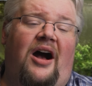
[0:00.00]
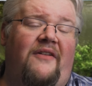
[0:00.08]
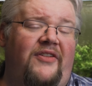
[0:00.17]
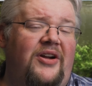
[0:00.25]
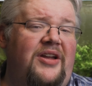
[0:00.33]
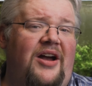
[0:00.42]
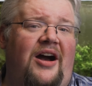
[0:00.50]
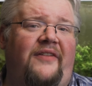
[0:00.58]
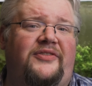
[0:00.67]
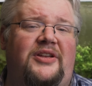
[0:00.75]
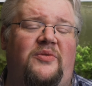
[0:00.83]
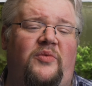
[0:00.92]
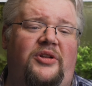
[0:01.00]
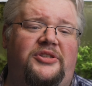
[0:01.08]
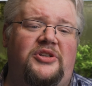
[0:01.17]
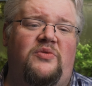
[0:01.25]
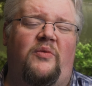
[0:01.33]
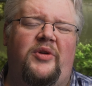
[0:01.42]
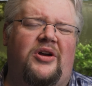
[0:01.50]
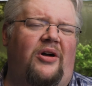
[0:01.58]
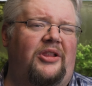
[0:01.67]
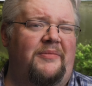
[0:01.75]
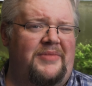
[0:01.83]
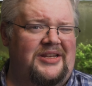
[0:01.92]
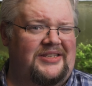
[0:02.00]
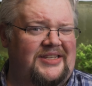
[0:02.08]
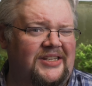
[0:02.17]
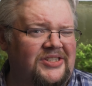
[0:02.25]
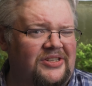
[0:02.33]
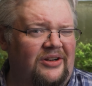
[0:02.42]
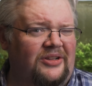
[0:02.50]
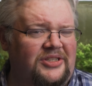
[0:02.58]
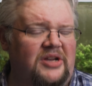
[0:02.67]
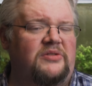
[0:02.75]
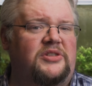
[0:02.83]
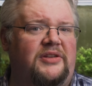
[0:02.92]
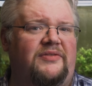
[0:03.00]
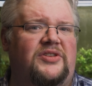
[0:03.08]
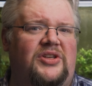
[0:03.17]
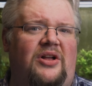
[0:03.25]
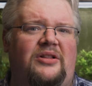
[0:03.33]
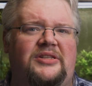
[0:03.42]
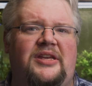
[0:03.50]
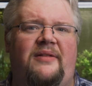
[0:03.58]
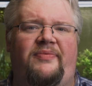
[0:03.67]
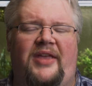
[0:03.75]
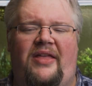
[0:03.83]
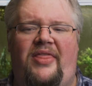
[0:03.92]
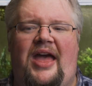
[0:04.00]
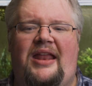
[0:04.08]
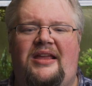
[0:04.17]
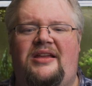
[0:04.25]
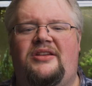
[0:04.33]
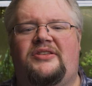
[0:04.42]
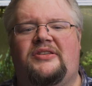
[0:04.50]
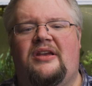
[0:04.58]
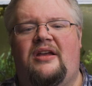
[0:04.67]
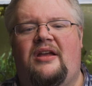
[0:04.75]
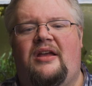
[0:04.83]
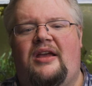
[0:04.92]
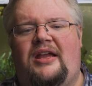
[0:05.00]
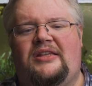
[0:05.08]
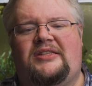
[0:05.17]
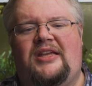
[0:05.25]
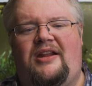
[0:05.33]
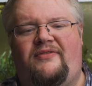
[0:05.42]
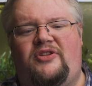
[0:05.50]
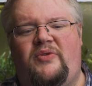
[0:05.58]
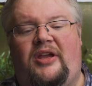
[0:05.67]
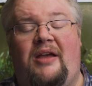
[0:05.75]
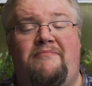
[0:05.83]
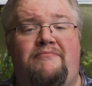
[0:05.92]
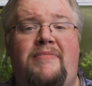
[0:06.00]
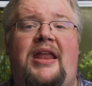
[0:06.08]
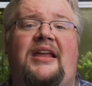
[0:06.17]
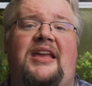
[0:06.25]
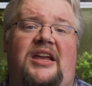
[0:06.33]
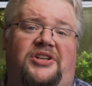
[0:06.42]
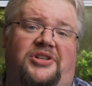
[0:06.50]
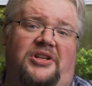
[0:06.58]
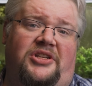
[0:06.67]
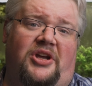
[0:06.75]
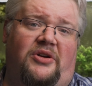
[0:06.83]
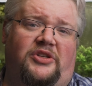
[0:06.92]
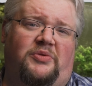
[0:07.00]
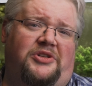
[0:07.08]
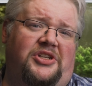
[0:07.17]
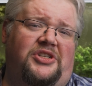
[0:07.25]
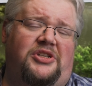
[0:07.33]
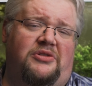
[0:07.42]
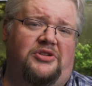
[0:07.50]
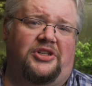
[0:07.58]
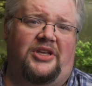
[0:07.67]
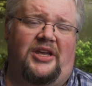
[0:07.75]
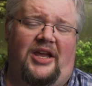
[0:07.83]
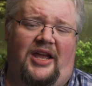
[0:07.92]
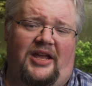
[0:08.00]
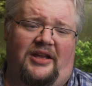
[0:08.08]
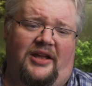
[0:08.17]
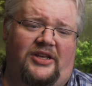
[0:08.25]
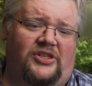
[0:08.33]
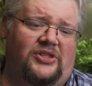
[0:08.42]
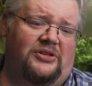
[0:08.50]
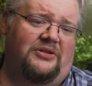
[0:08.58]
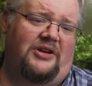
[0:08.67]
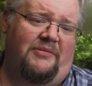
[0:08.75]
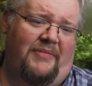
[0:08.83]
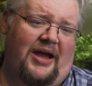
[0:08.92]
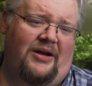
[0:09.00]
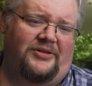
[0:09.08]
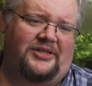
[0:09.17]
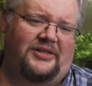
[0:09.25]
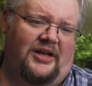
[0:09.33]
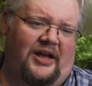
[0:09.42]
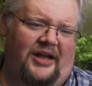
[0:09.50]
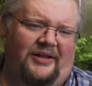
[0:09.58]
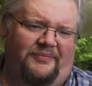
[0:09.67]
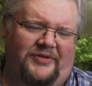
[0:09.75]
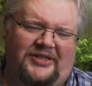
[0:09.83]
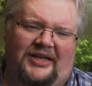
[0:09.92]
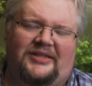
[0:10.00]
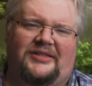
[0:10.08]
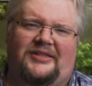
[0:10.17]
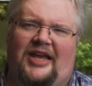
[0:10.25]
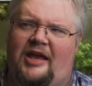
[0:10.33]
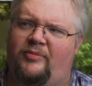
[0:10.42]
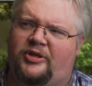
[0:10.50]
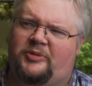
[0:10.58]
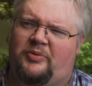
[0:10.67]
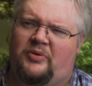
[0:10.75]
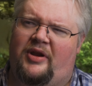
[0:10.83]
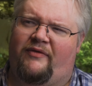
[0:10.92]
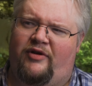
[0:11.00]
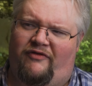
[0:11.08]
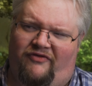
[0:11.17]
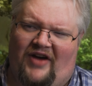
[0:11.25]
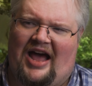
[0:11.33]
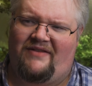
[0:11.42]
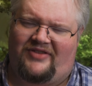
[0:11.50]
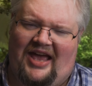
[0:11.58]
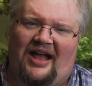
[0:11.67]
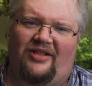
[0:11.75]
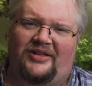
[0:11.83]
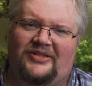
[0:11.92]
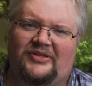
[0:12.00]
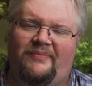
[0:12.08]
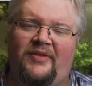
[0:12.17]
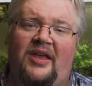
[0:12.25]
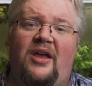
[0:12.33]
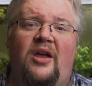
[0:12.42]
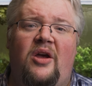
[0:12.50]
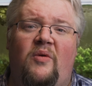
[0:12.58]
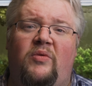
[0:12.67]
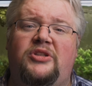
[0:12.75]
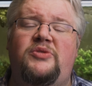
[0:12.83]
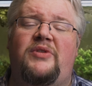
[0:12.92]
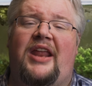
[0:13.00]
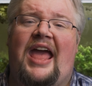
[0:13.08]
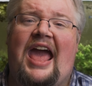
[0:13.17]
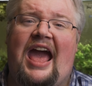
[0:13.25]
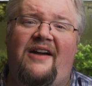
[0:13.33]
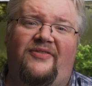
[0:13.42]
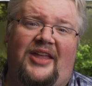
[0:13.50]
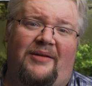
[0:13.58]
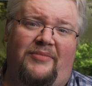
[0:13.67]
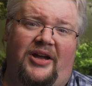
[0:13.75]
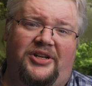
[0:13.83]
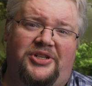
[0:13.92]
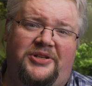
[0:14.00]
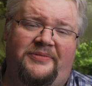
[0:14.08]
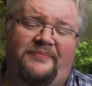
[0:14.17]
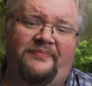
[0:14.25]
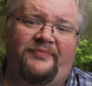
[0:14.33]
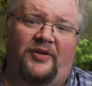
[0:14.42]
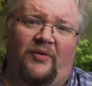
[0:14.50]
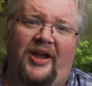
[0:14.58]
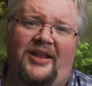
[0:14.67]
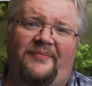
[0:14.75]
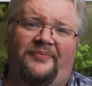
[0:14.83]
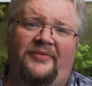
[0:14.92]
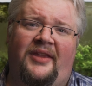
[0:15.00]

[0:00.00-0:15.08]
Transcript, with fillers: Very often we'll do what we call a medicinal dose of salt, and that is, instead of doing a medication dose, which is usually a, a certain amount, uh, it's like a tablespoon every five gallons, we'll do it half that much, right?